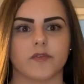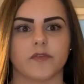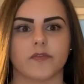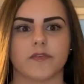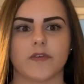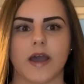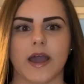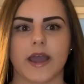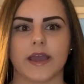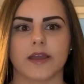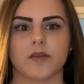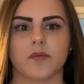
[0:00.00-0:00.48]

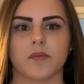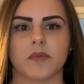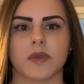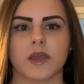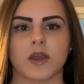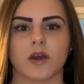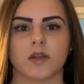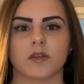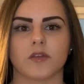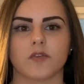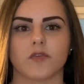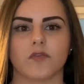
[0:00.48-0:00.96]
find me
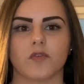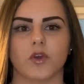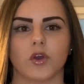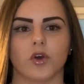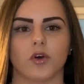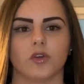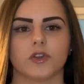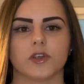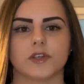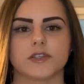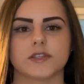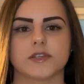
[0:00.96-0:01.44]
on the
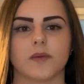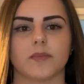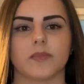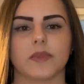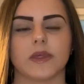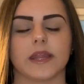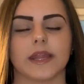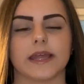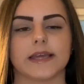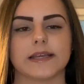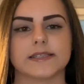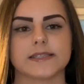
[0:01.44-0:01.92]
field or
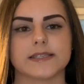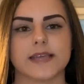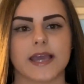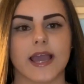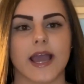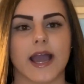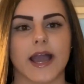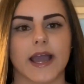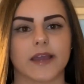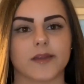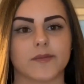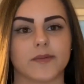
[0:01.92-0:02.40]
something, like say
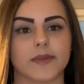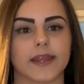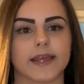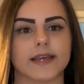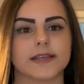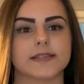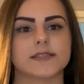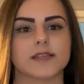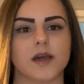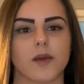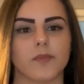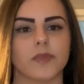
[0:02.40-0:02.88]
hi to me,
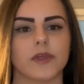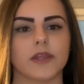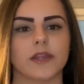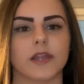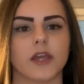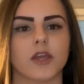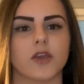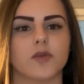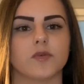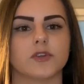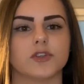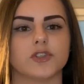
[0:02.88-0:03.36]
like something
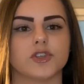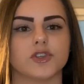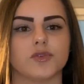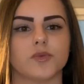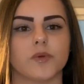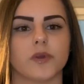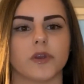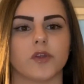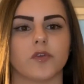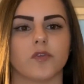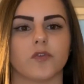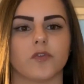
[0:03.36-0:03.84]
that you would do
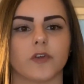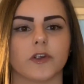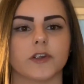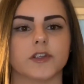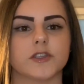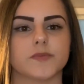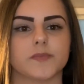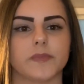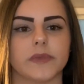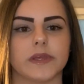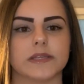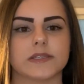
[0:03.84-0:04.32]
when you
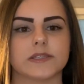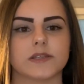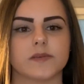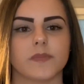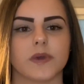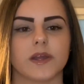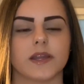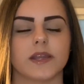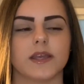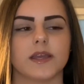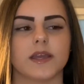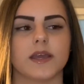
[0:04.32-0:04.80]
first meet
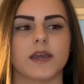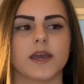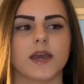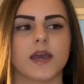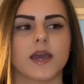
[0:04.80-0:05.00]
somebody,